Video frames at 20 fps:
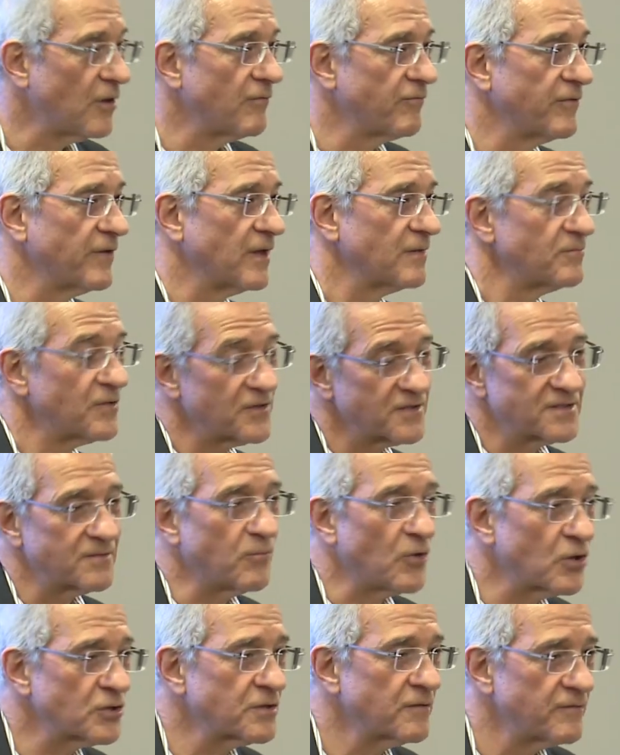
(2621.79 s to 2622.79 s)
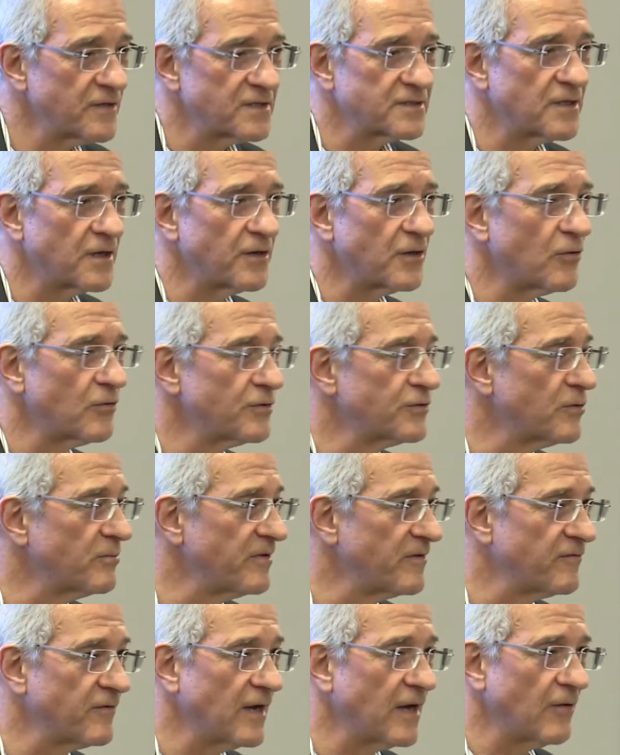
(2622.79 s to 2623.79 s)
of that because the Bolsheviks are nowhere to
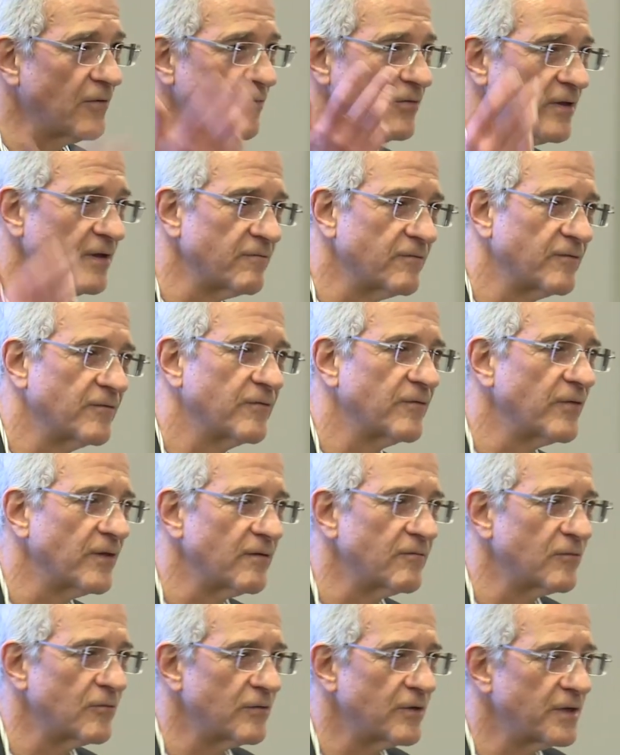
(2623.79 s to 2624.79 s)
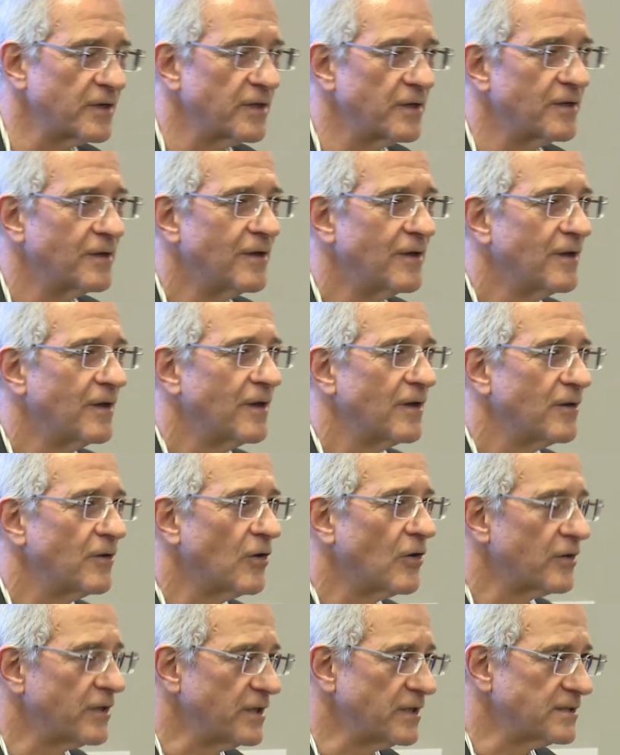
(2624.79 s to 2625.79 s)
be found. They've, they've already
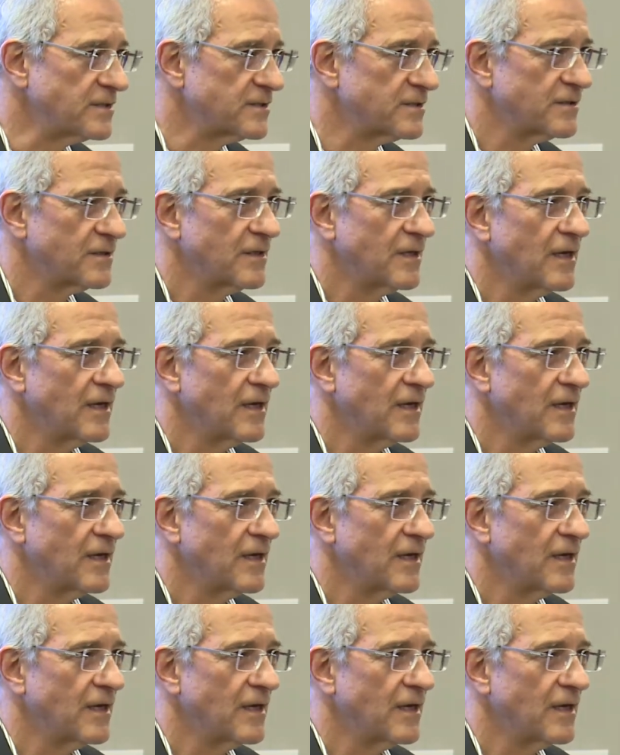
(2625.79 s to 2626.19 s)
gone east.